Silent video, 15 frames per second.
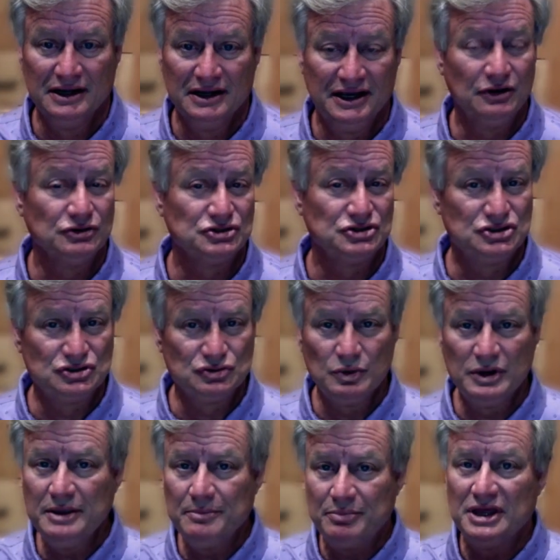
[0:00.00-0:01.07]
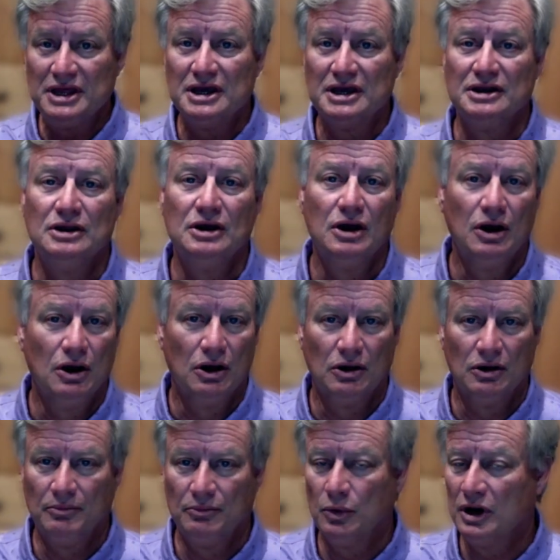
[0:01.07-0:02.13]
It'll sweep in
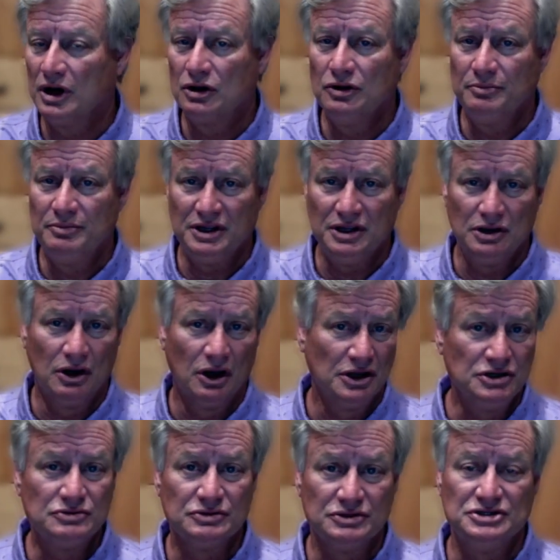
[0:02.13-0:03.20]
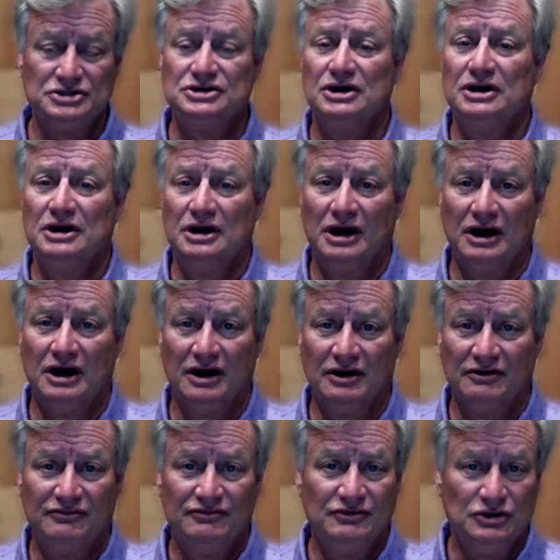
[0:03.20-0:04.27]
what could be hundreds
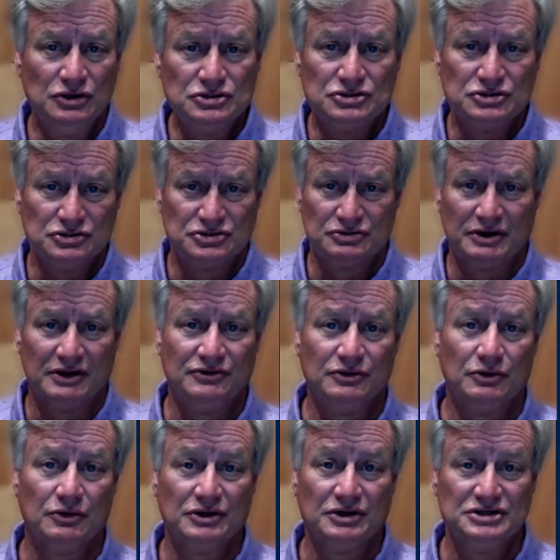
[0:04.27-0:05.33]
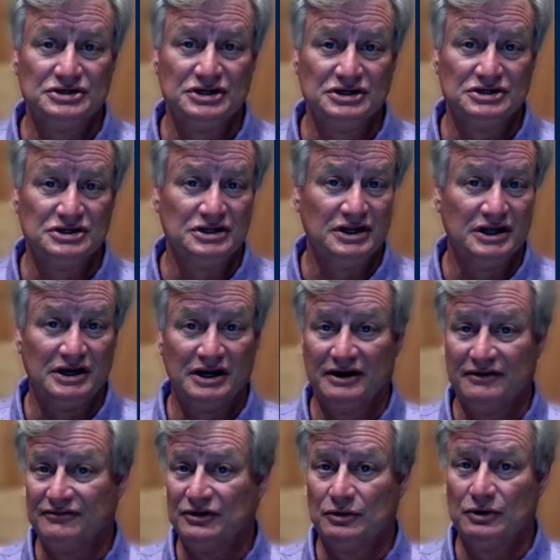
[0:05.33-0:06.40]
of users throughout the organization that
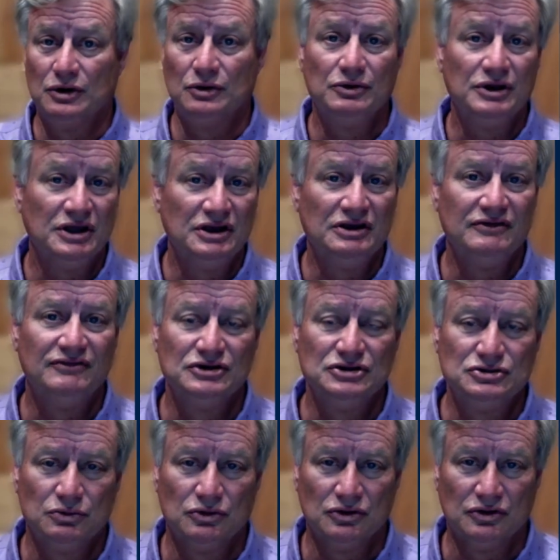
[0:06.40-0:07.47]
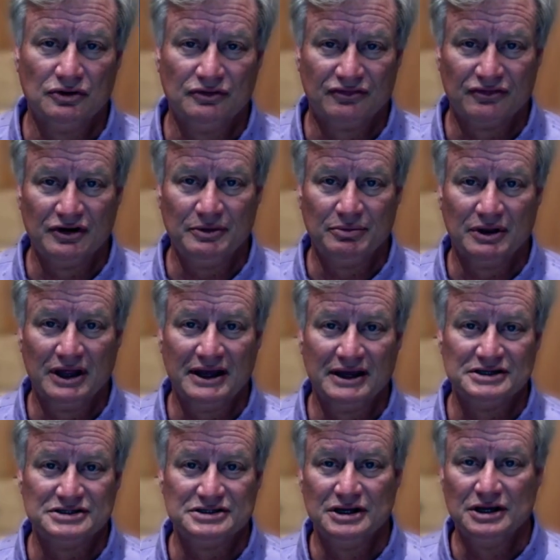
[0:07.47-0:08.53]
have their own individual free
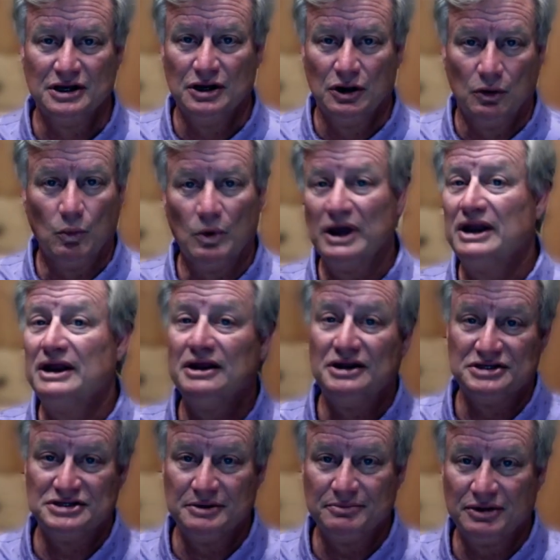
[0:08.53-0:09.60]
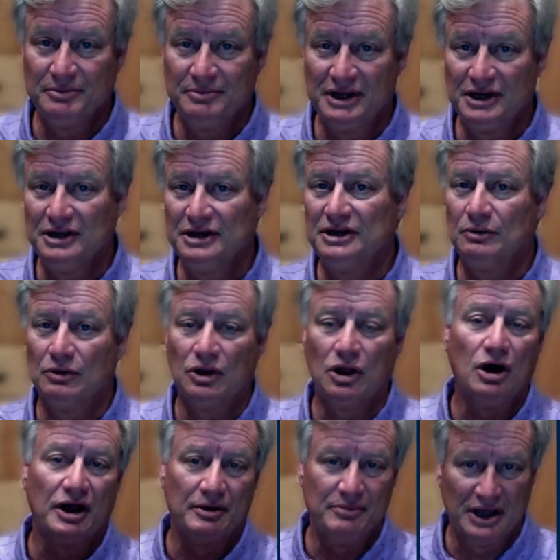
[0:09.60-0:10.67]
plans. When it is implemented, it will
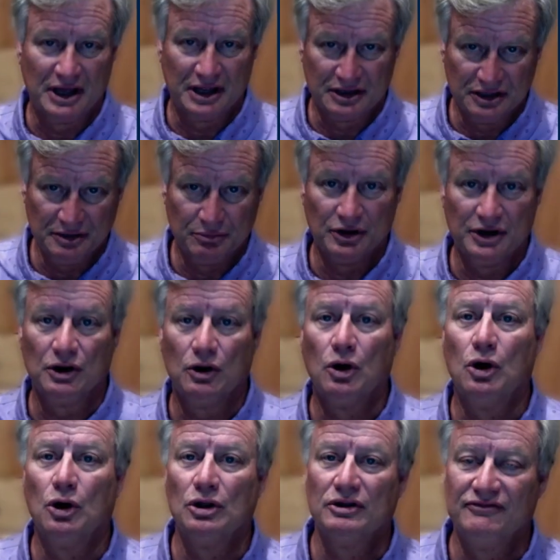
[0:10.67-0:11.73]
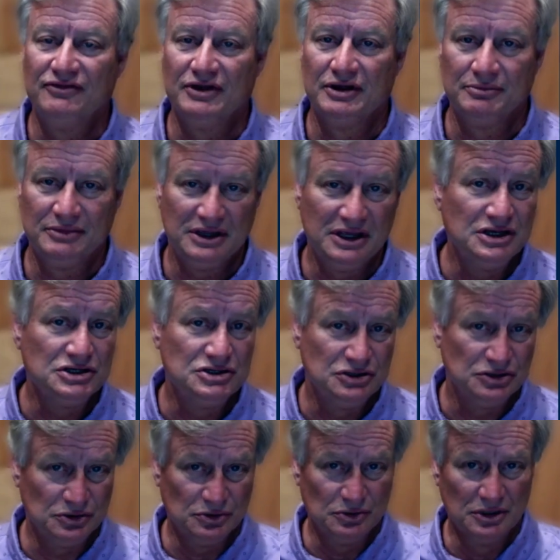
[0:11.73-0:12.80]
automatically bring all of them
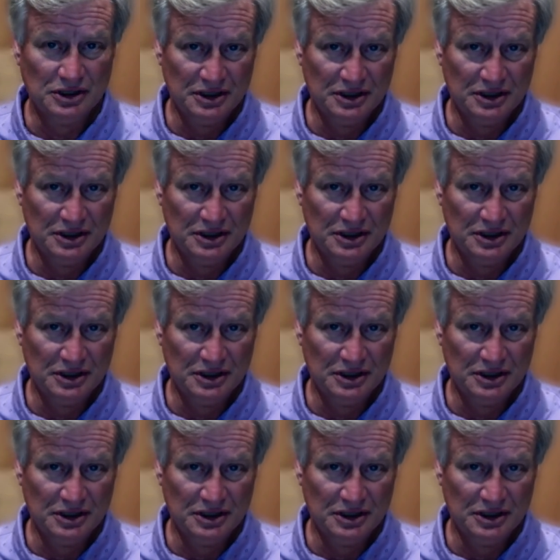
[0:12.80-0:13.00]
into